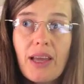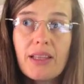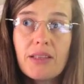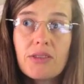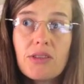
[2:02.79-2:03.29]

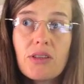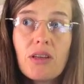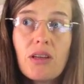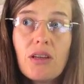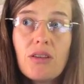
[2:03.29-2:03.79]
and
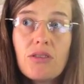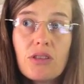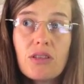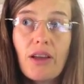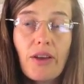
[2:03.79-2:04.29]

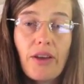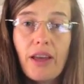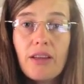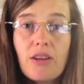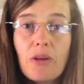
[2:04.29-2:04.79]
just like,
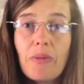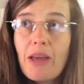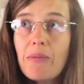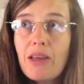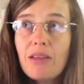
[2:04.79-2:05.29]
okay, no
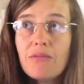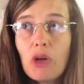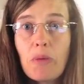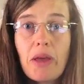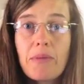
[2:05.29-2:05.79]

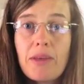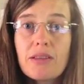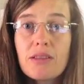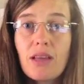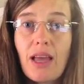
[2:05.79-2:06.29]
babies,